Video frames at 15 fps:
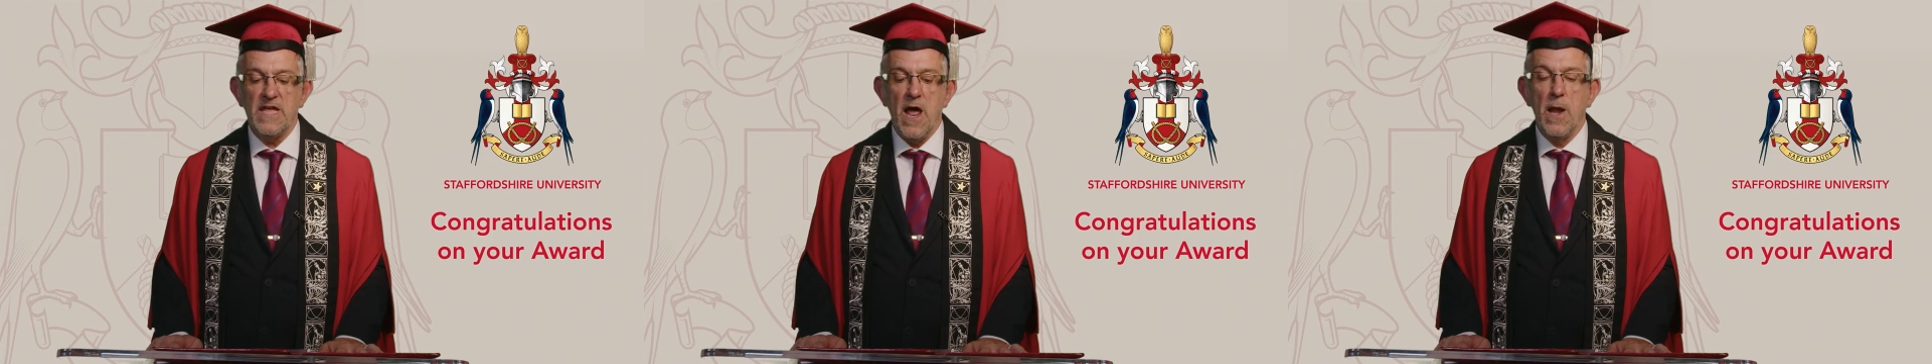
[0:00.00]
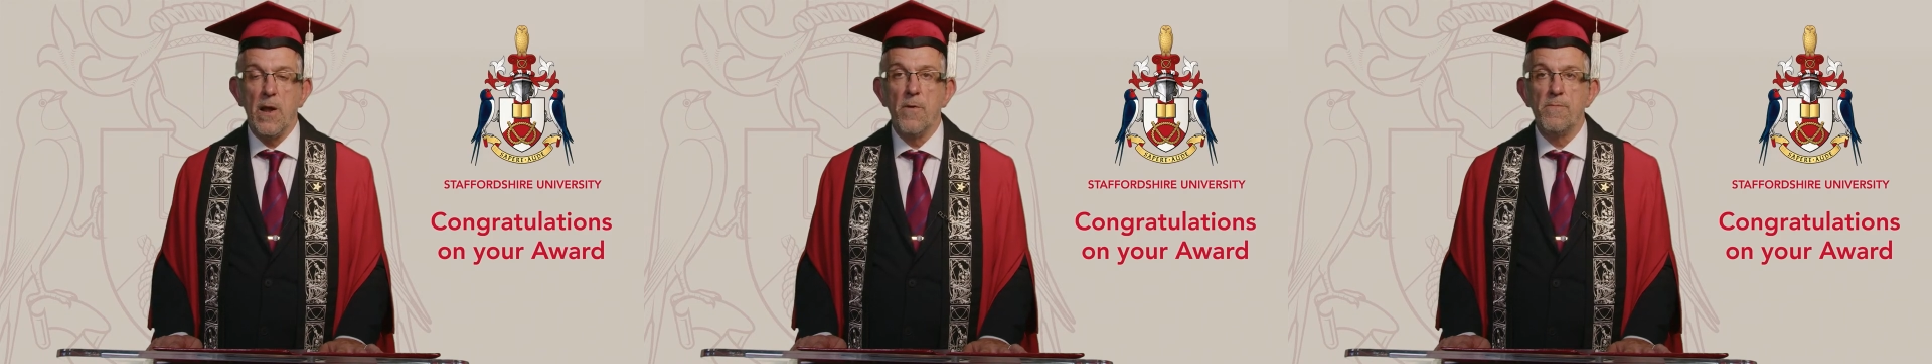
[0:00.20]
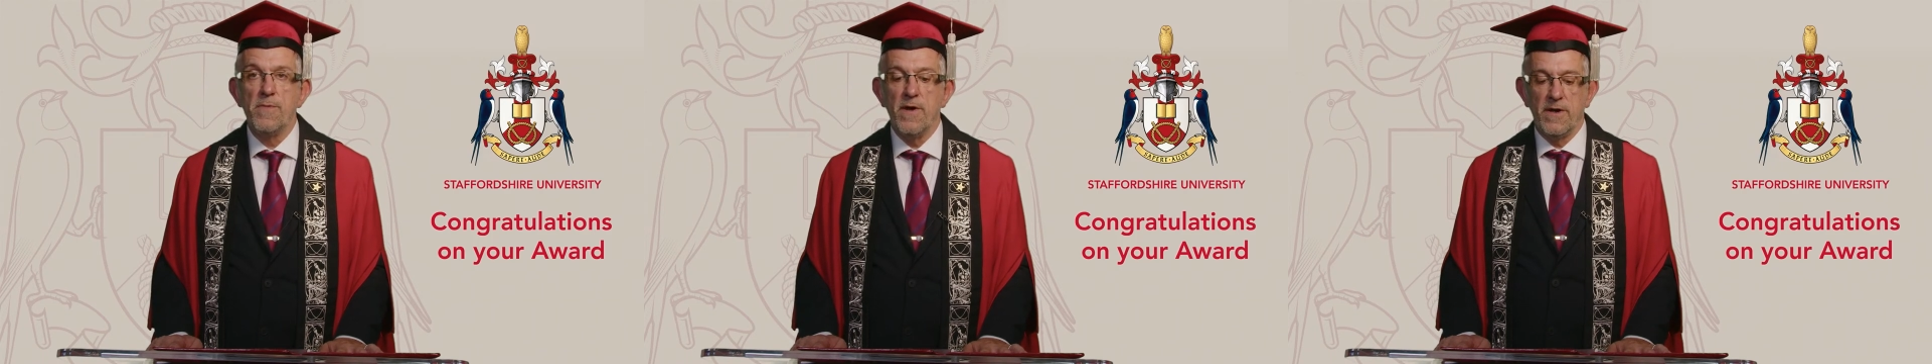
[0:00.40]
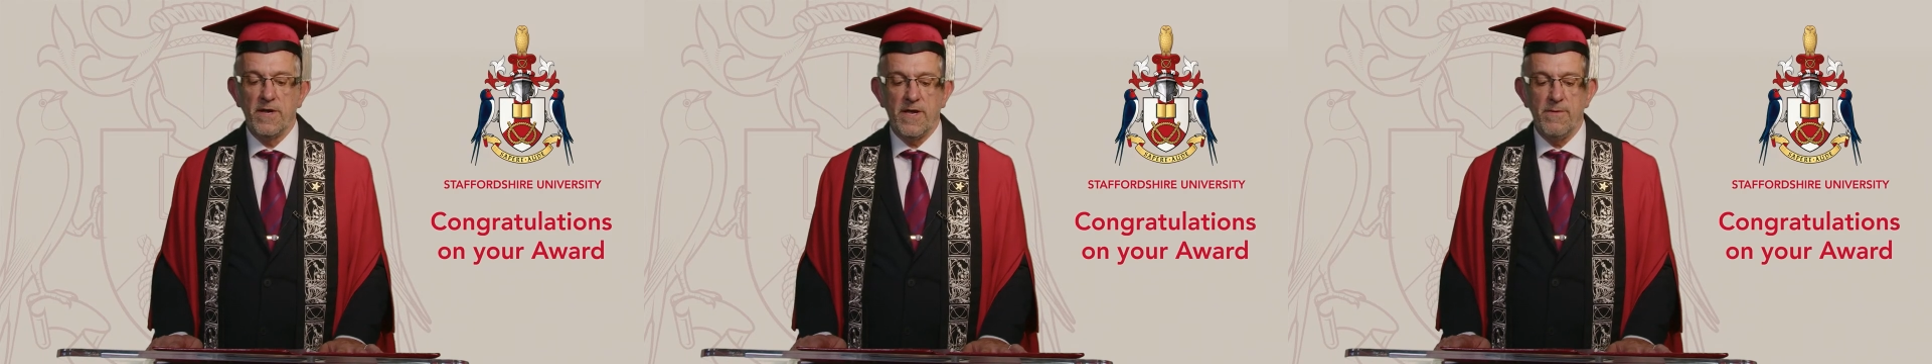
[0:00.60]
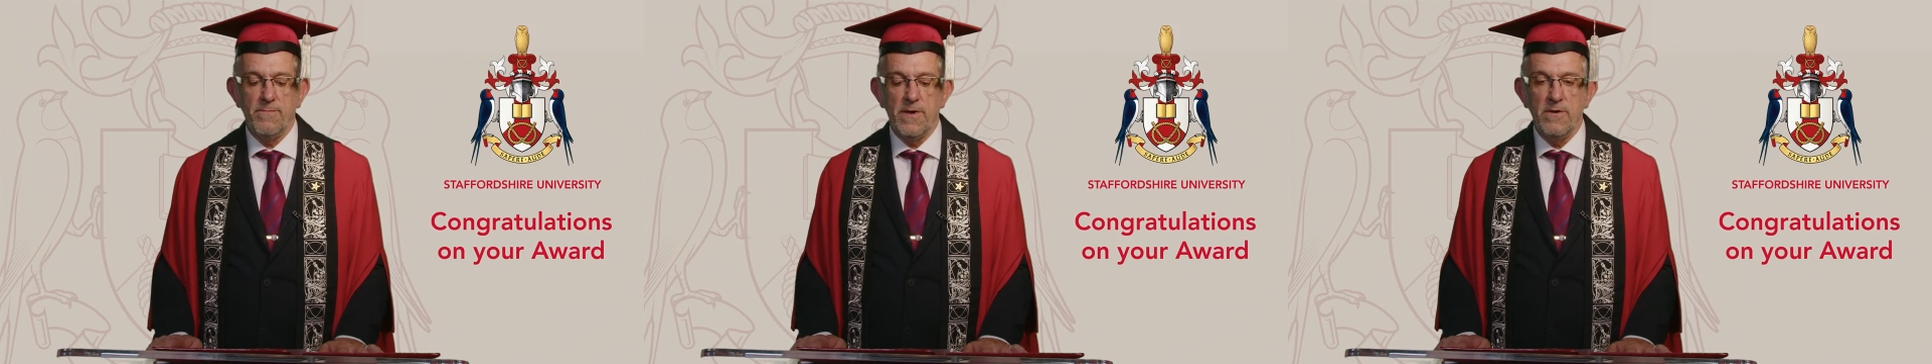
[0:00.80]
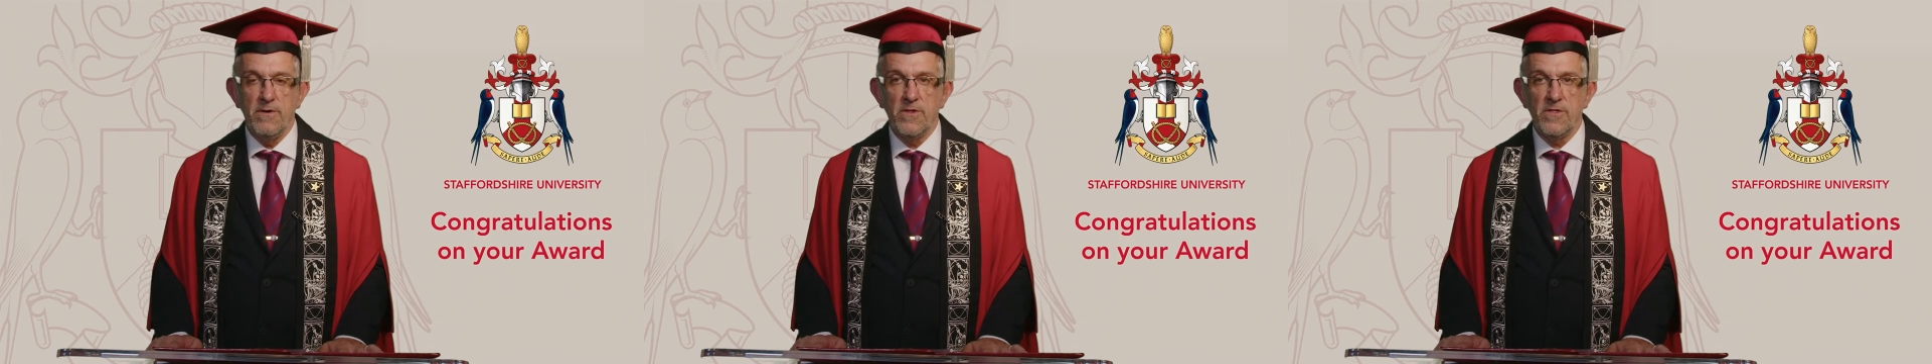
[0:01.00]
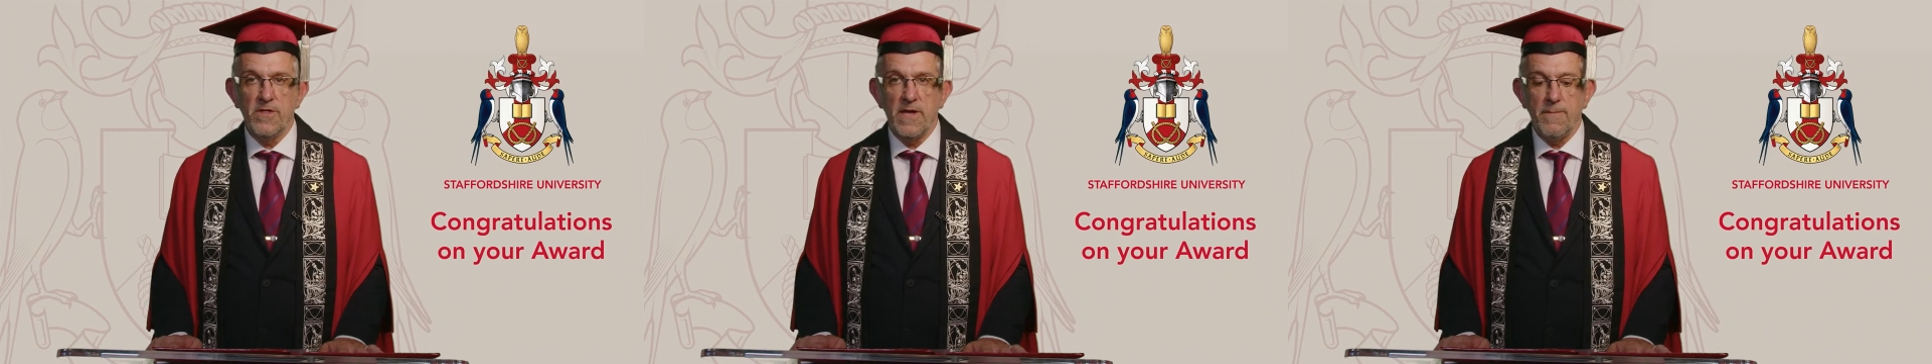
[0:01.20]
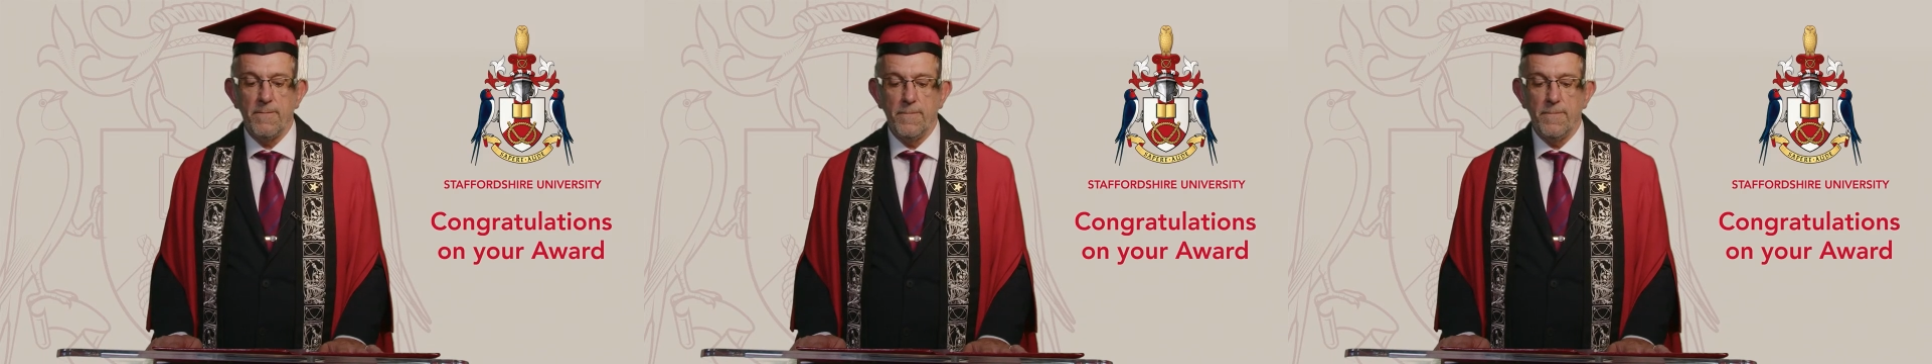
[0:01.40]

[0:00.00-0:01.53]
alumni community.